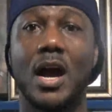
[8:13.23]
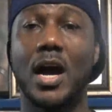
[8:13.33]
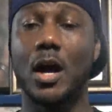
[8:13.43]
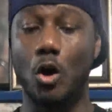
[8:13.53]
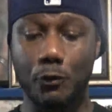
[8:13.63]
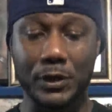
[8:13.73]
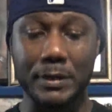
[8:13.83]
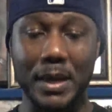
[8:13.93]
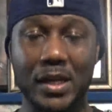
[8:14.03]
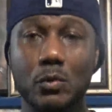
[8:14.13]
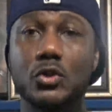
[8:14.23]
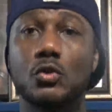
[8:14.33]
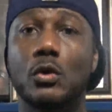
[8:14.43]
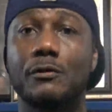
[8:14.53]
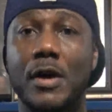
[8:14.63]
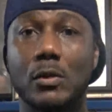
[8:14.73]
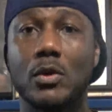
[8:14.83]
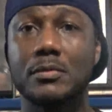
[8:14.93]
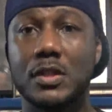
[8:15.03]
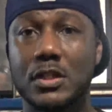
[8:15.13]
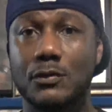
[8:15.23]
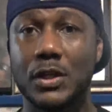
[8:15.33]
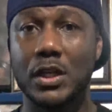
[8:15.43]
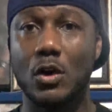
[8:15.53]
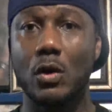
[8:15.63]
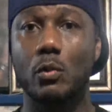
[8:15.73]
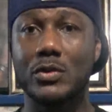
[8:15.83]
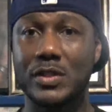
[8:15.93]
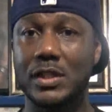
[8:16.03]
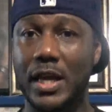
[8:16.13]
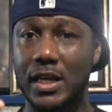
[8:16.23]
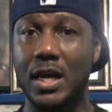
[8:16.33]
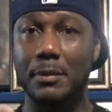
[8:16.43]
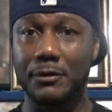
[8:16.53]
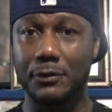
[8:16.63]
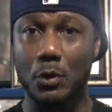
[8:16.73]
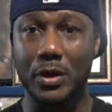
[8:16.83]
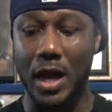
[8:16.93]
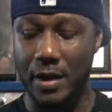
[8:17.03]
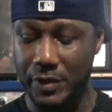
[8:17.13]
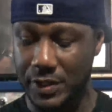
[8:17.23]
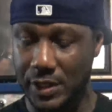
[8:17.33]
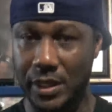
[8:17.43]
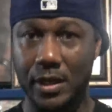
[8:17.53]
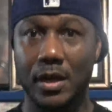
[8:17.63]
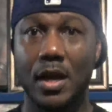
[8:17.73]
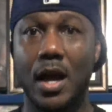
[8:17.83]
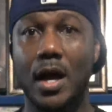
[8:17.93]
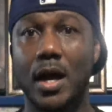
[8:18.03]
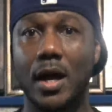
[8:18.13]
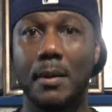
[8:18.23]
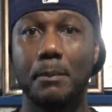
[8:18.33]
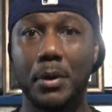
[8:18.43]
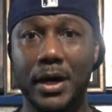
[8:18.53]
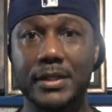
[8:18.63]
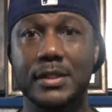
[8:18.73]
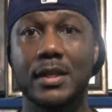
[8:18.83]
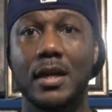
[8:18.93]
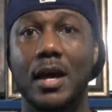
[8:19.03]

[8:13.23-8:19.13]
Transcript: Uh, hopefully Manny will do a follow-up to this video, and we'll see that coming forward, obviously. Uh, but...